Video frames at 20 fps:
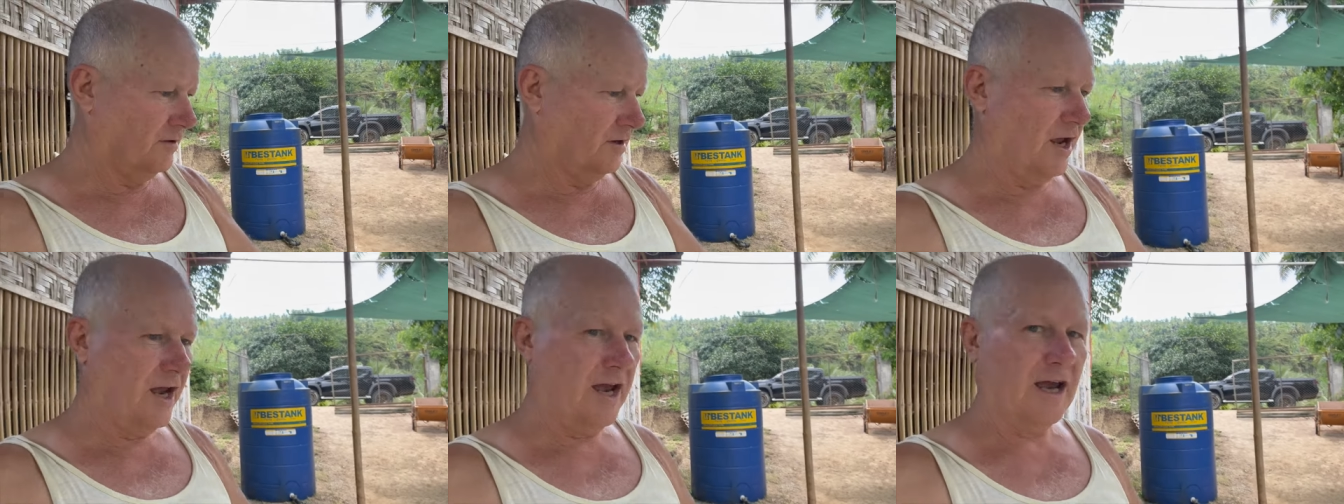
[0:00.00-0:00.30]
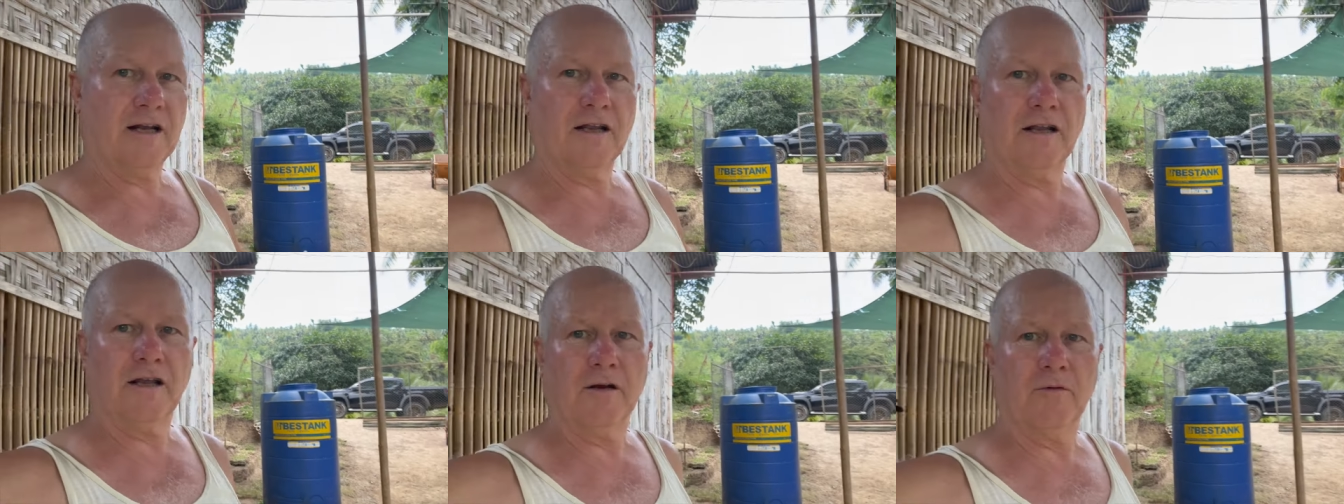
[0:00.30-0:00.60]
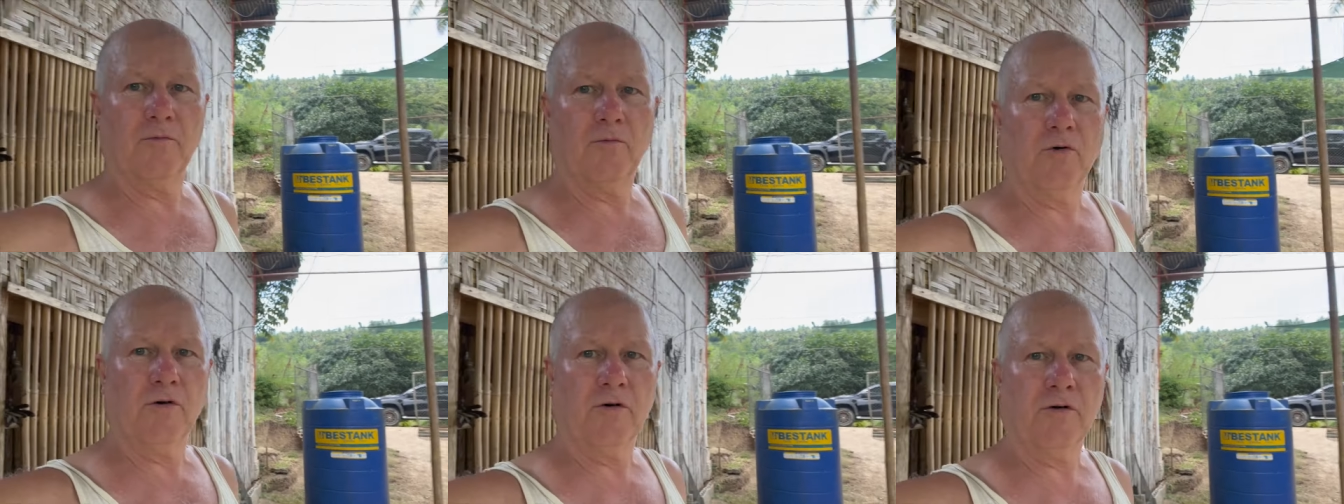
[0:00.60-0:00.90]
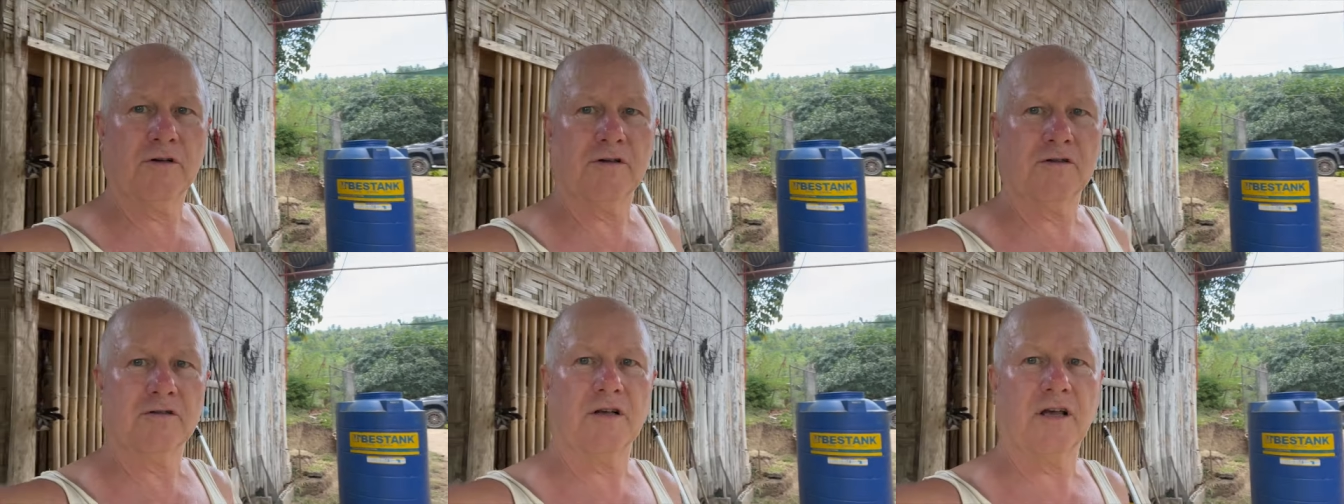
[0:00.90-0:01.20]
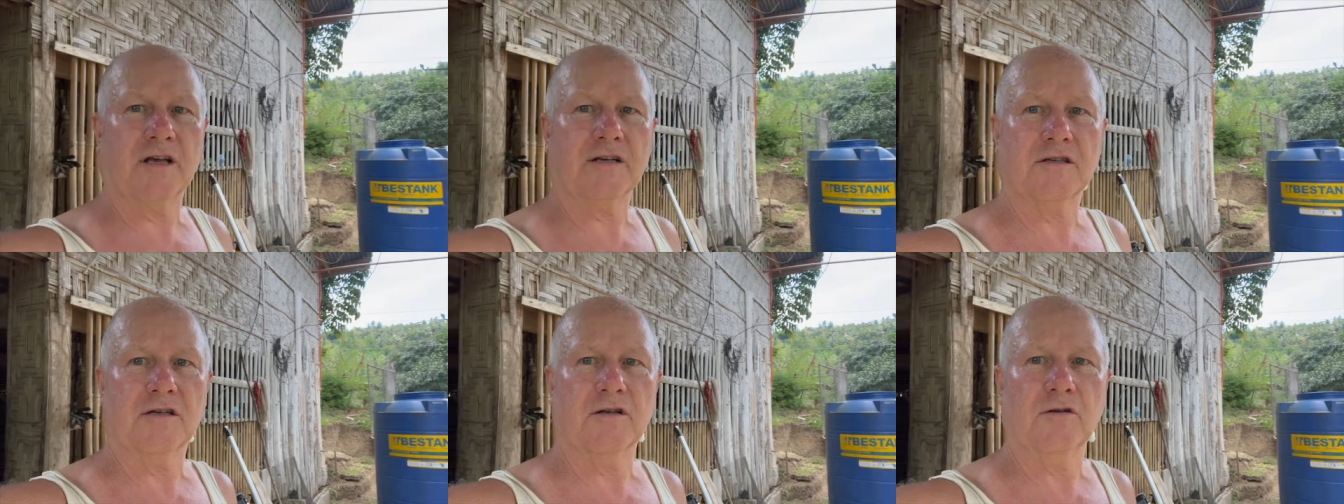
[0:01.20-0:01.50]
to handle any water because it's
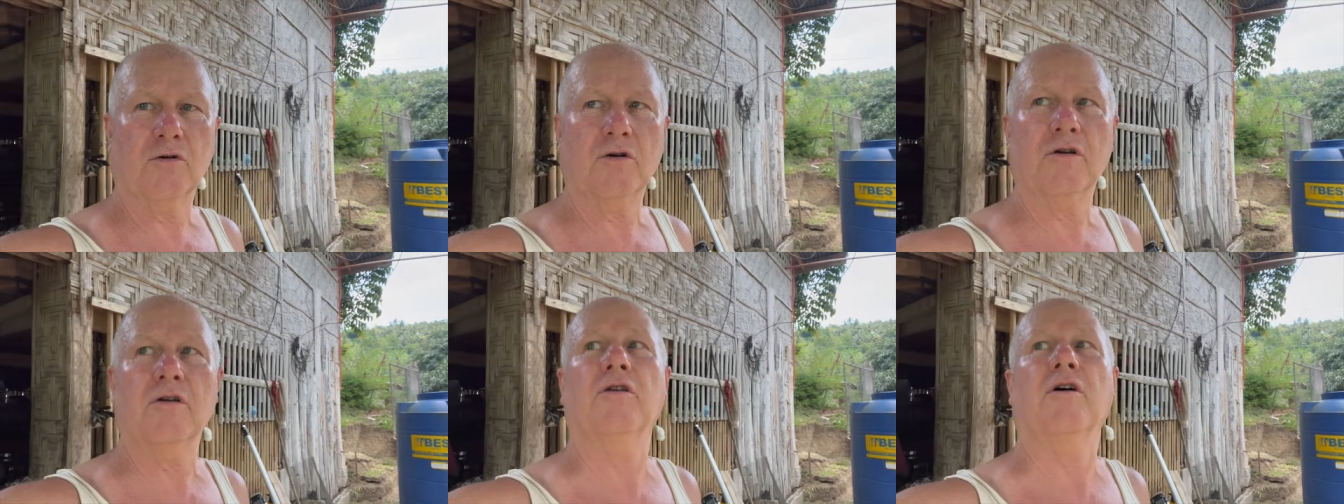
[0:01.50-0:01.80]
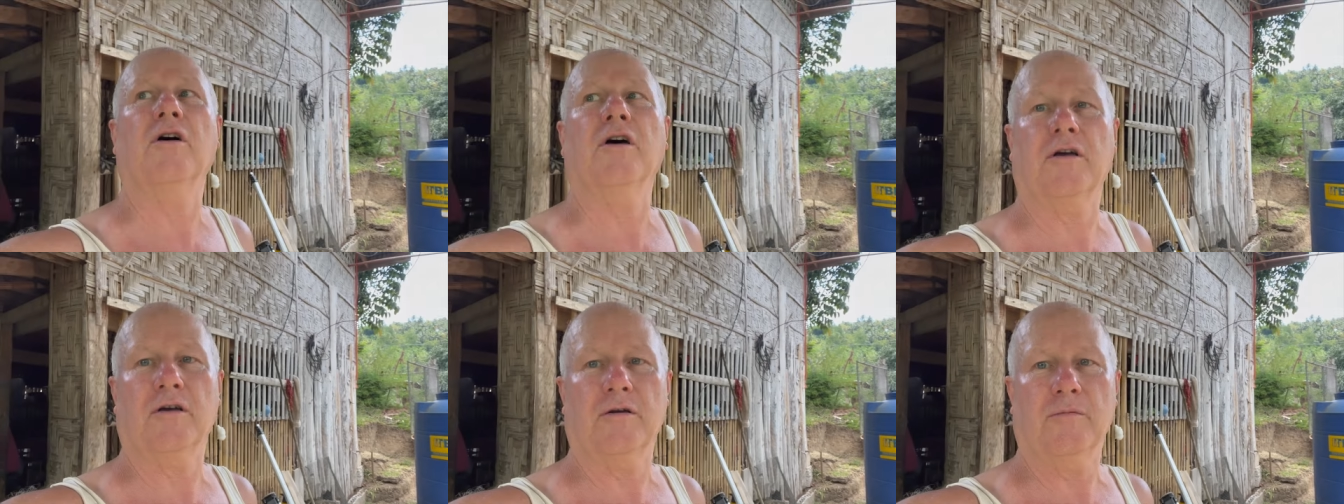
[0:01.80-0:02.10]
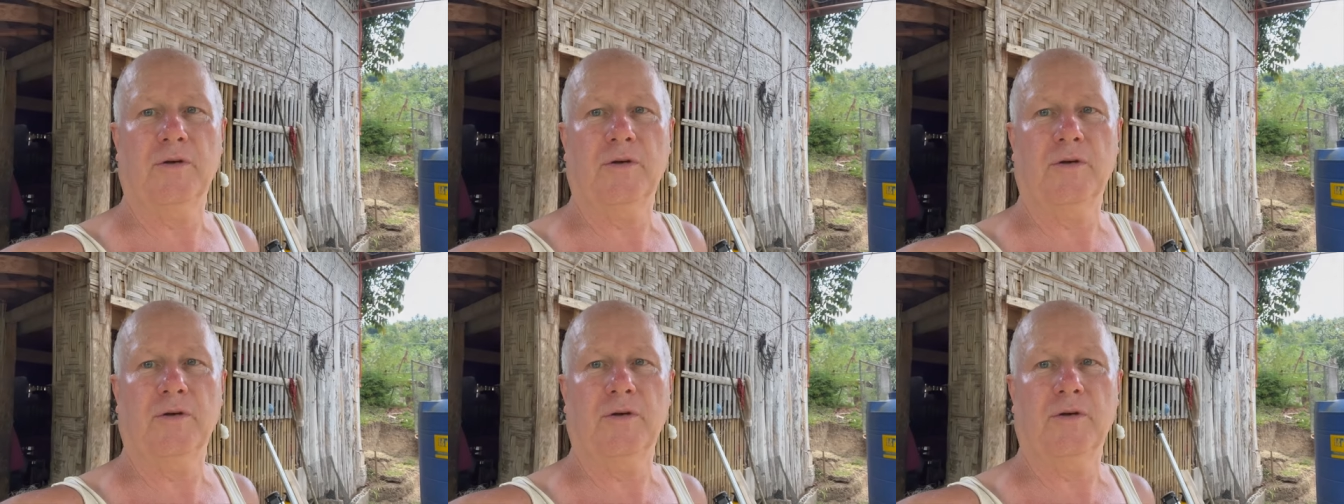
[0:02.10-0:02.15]
actually looking like